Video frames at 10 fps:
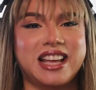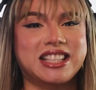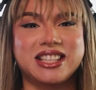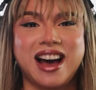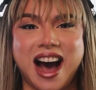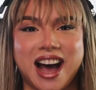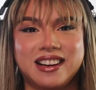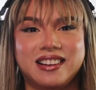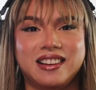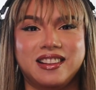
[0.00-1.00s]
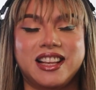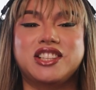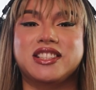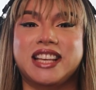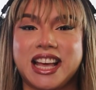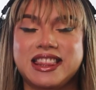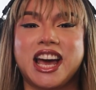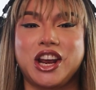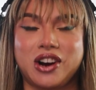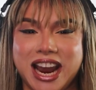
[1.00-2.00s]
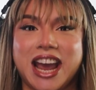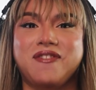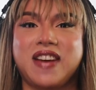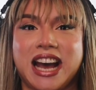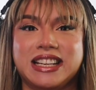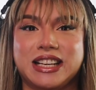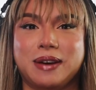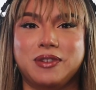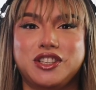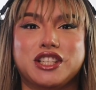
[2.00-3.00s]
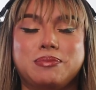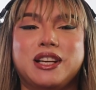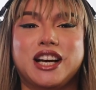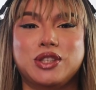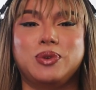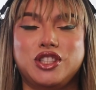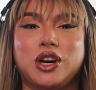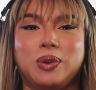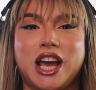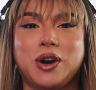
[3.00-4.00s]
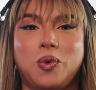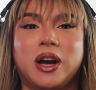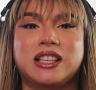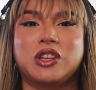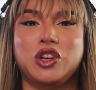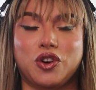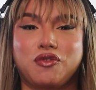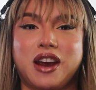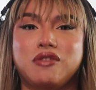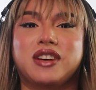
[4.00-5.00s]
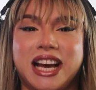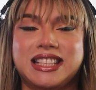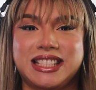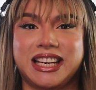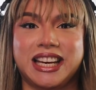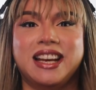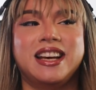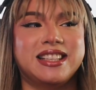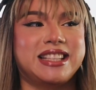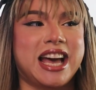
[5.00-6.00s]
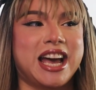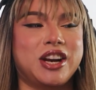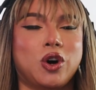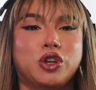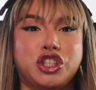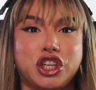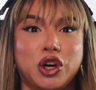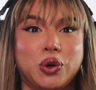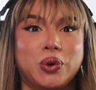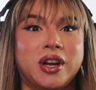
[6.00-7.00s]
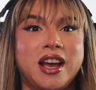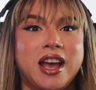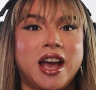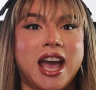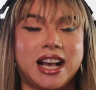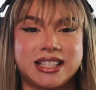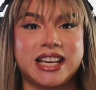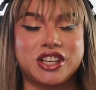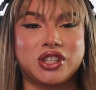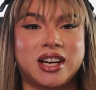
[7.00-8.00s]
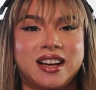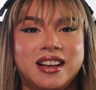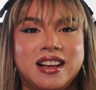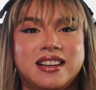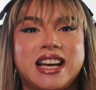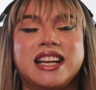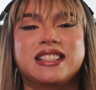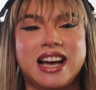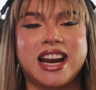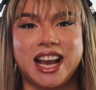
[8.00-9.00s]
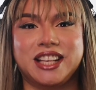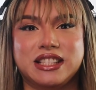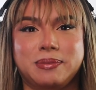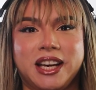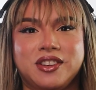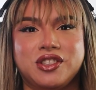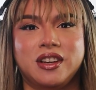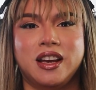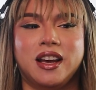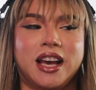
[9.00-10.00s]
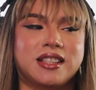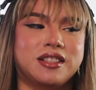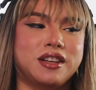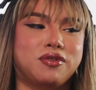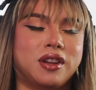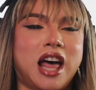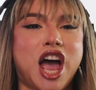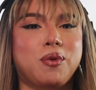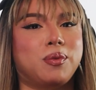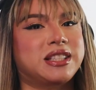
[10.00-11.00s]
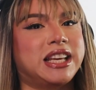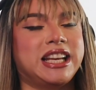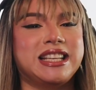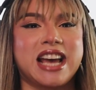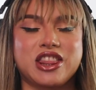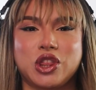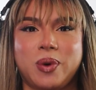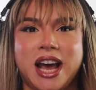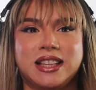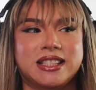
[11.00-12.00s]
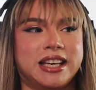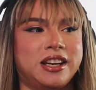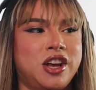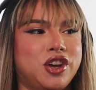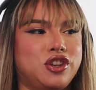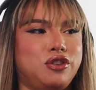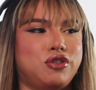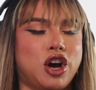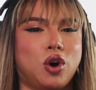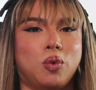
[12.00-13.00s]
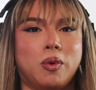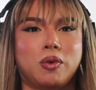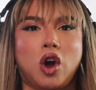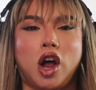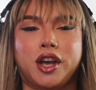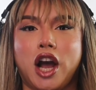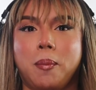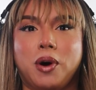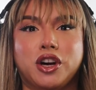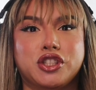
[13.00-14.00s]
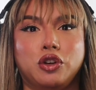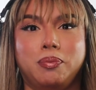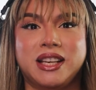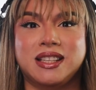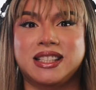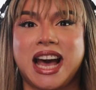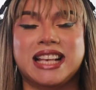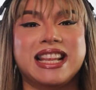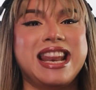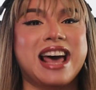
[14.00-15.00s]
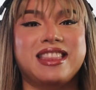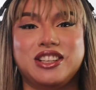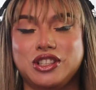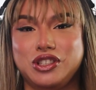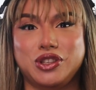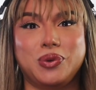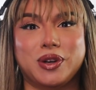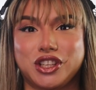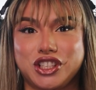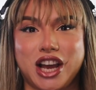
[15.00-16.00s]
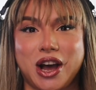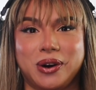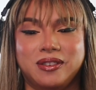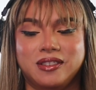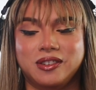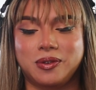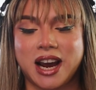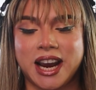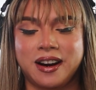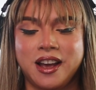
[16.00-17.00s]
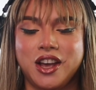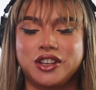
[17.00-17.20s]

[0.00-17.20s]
That's not. Let's just get that in our head, fandom. Just because we don't like what your favorite has did, said, showed, etc., that is hate speech. It's a different line when we're sending death threats and, you know, calling out personal business that has nothing to do with the show, right?